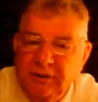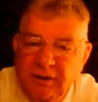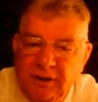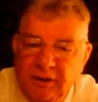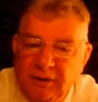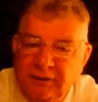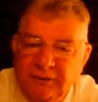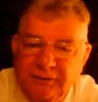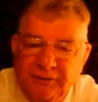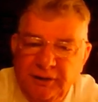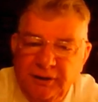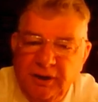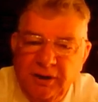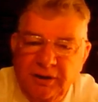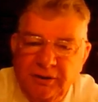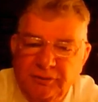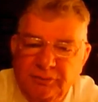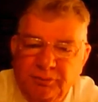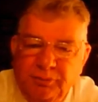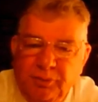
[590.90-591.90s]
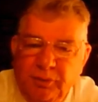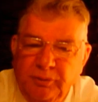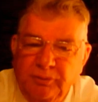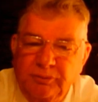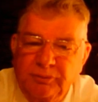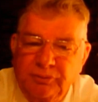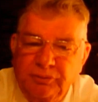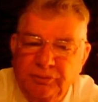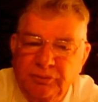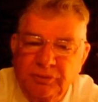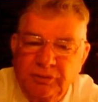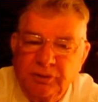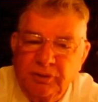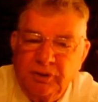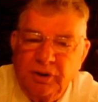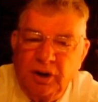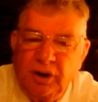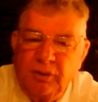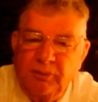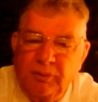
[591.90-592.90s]
down at the gas pumps,
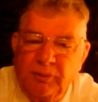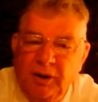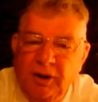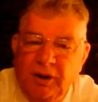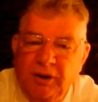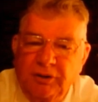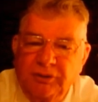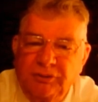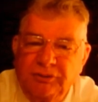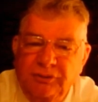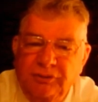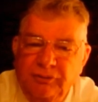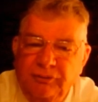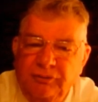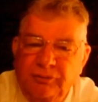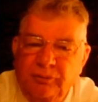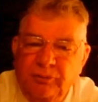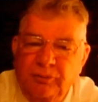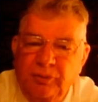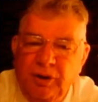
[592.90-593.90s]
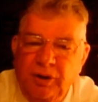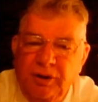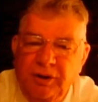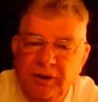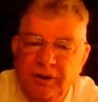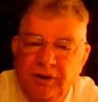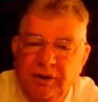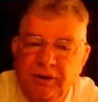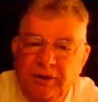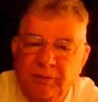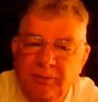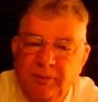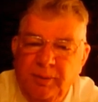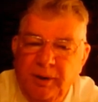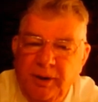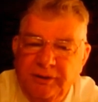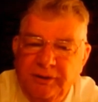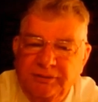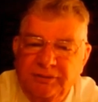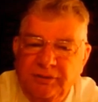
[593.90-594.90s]
a mile or two from right here,
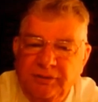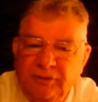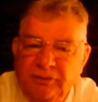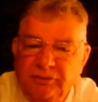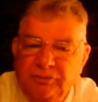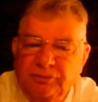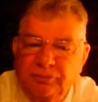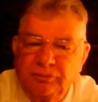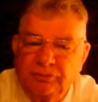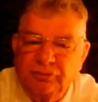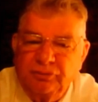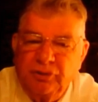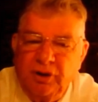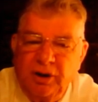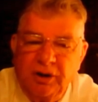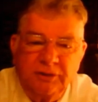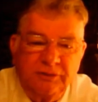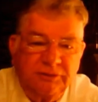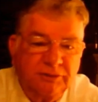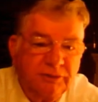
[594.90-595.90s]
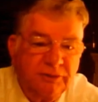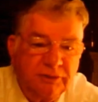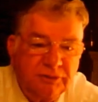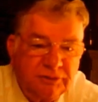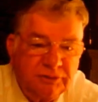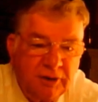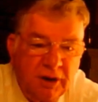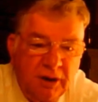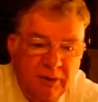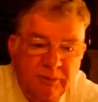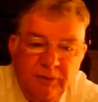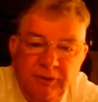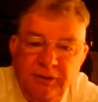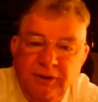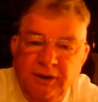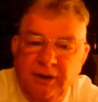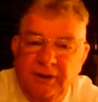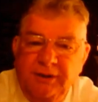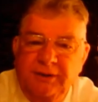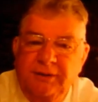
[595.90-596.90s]
passing out some tracks this time of
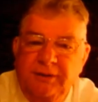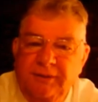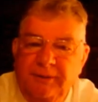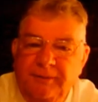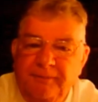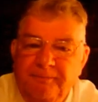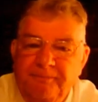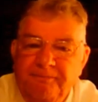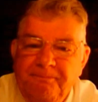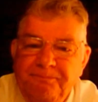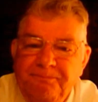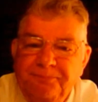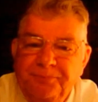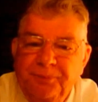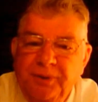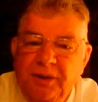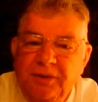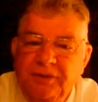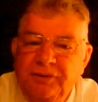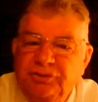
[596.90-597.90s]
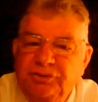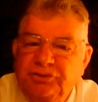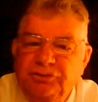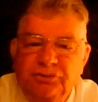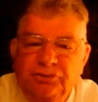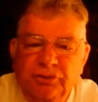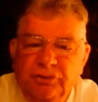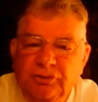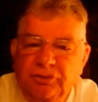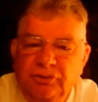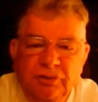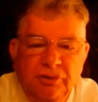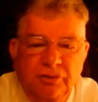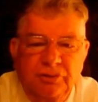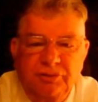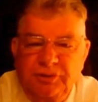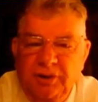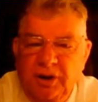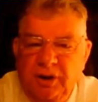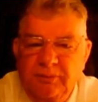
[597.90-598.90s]
day. This is a
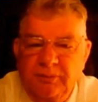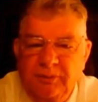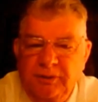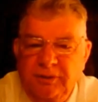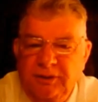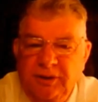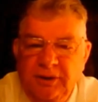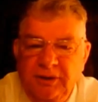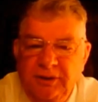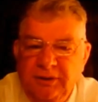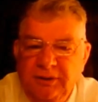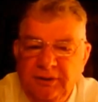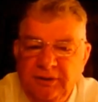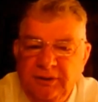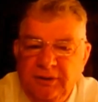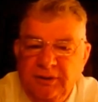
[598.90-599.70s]
good time of day.